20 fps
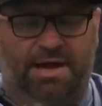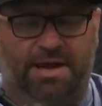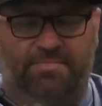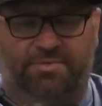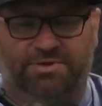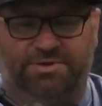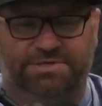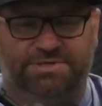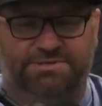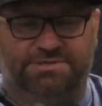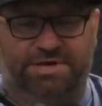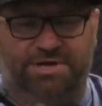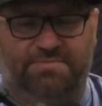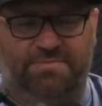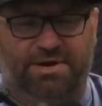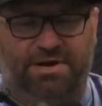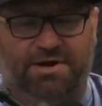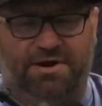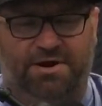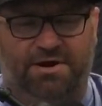put these on
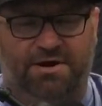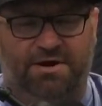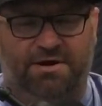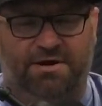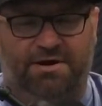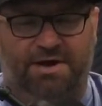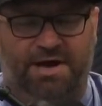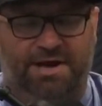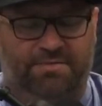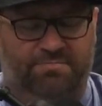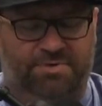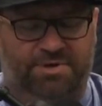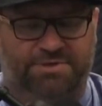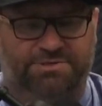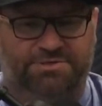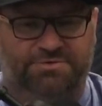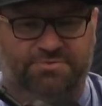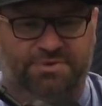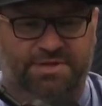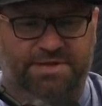my car. I had
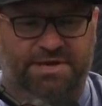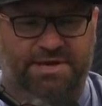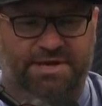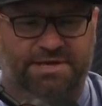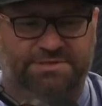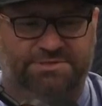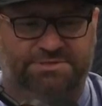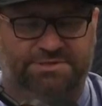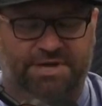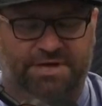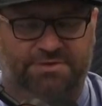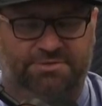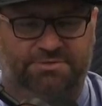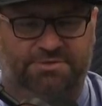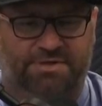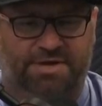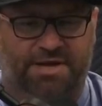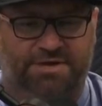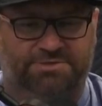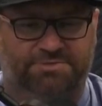built a really nice
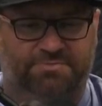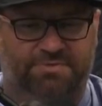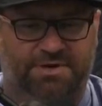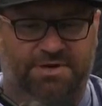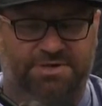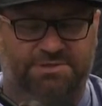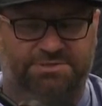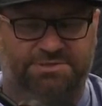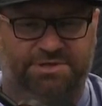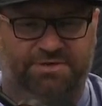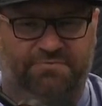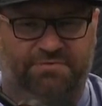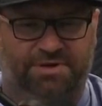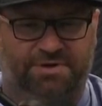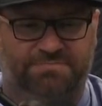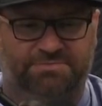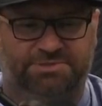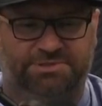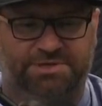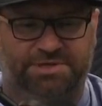naturally aspirated 7
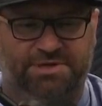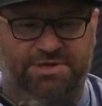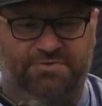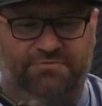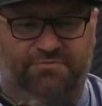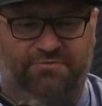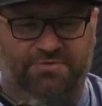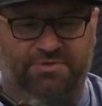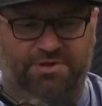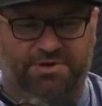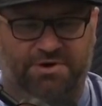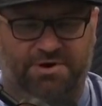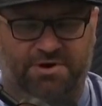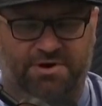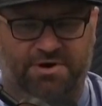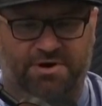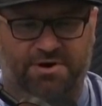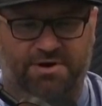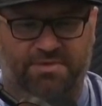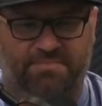MGE for the
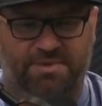car.